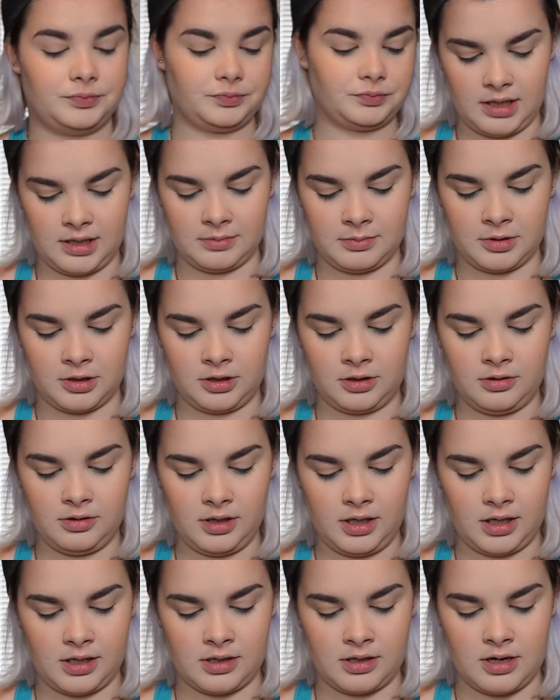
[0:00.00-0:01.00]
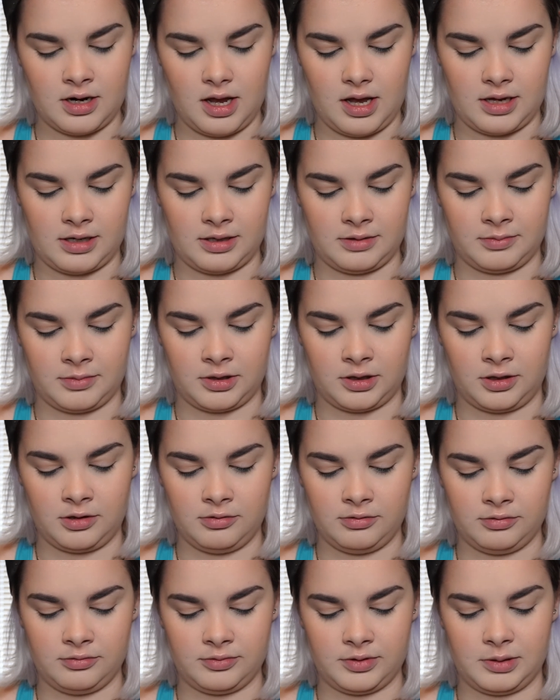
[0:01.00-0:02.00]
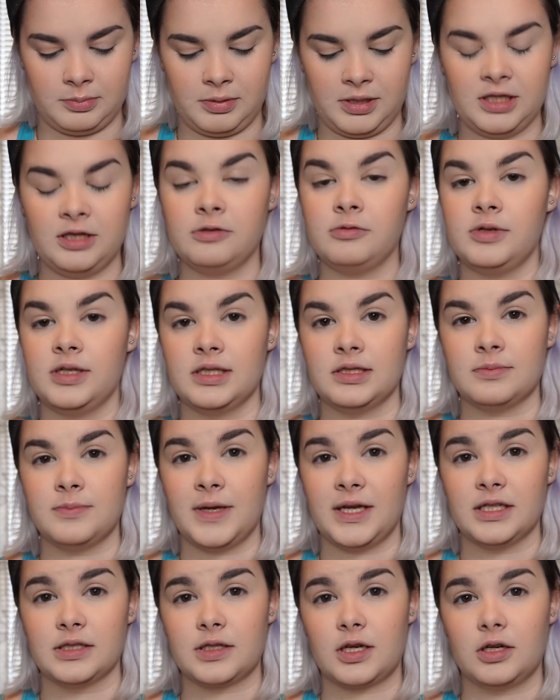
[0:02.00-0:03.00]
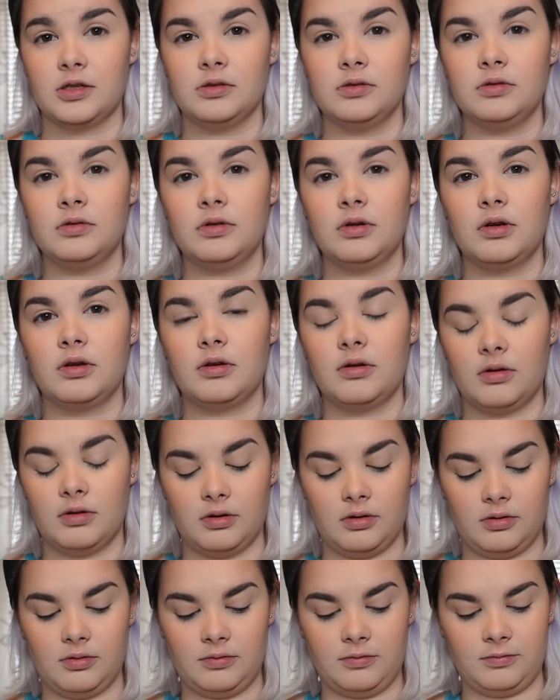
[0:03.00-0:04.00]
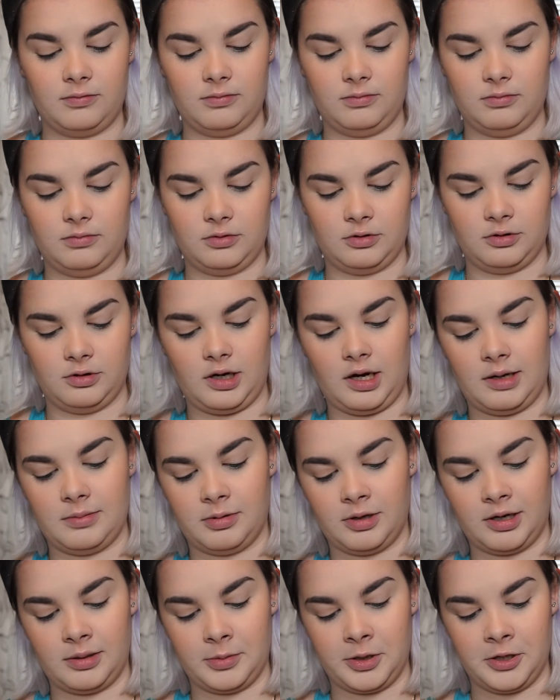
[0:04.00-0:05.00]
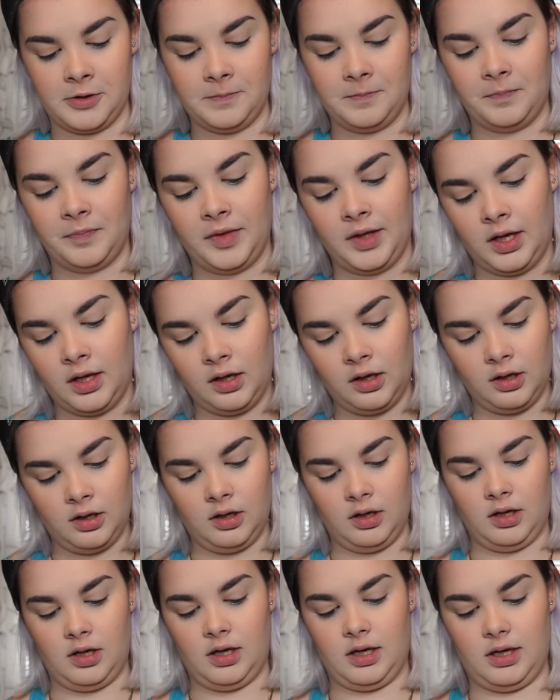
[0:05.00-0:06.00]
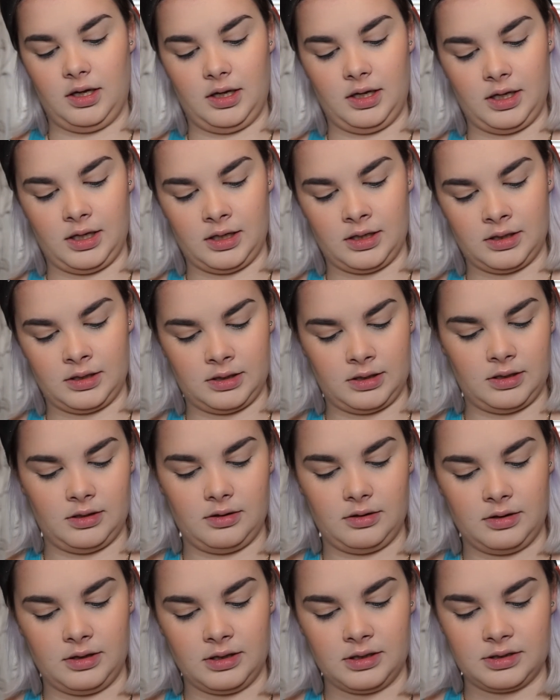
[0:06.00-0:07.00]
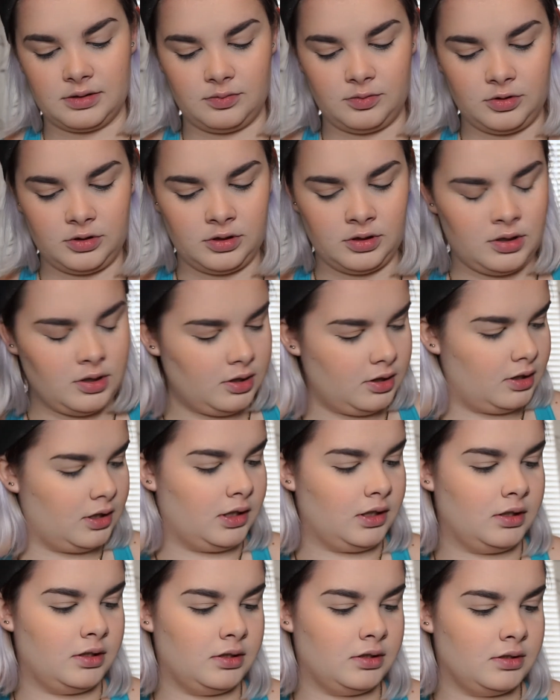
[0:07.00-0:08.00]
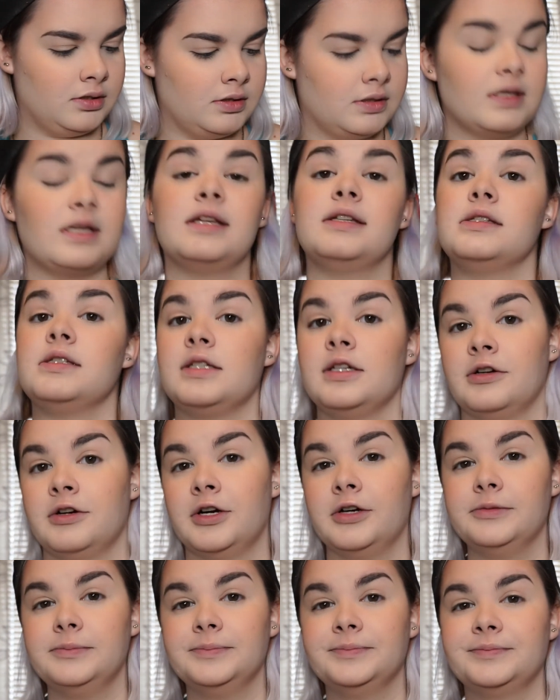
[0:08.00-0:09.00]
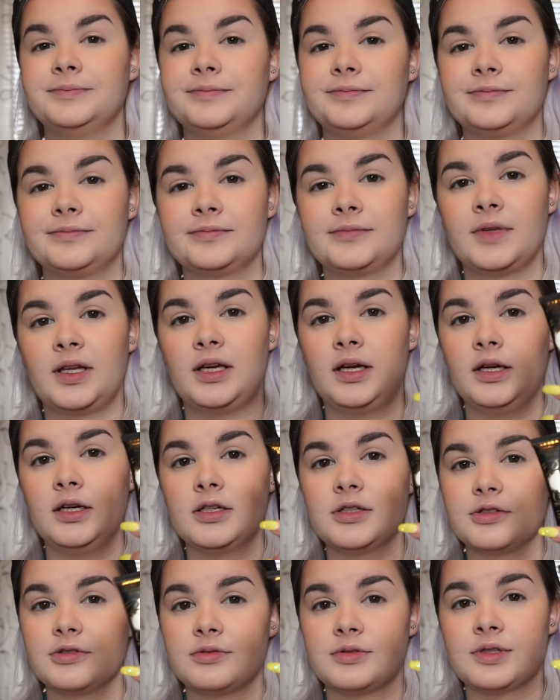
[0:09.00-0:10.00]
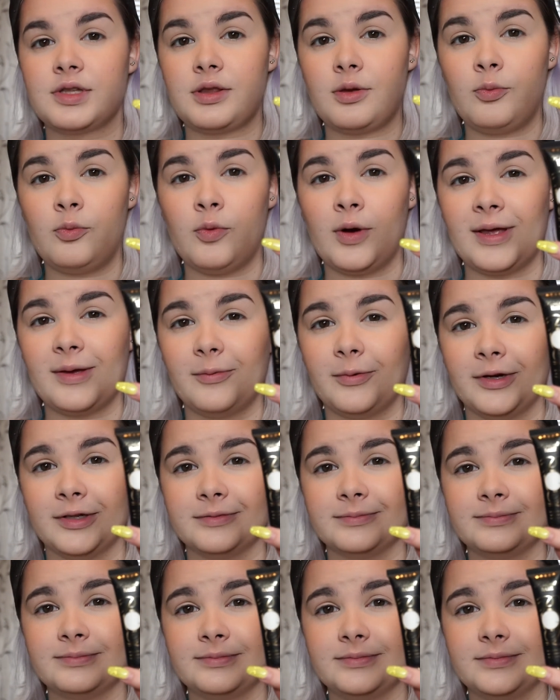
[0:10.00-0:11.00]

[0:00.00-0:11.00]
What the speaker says: I'm gonna go ahead and I'm gonna go in with P. Louise Base Coat or eye primer, and this one is in 0. It's the white one.